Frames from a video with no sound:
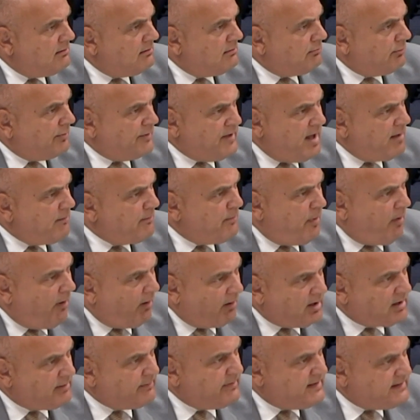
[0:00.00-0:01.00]
We're not
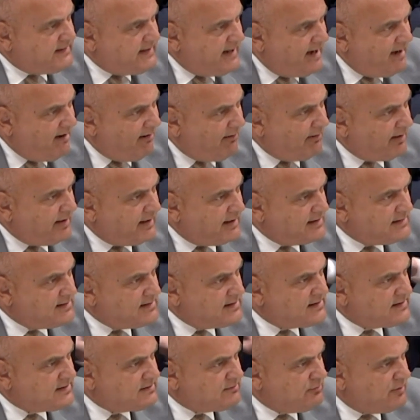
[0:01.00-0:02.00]

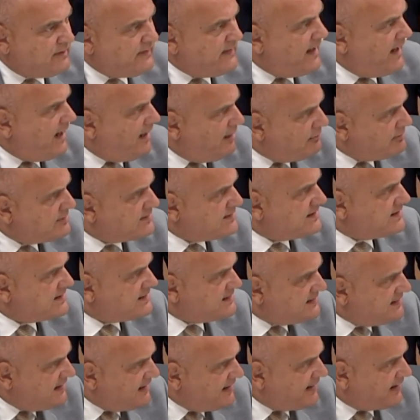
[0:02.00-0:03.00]
parliamentarians when the House is
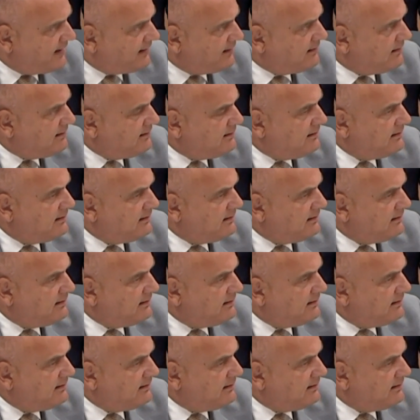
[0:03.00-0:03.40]
sitting.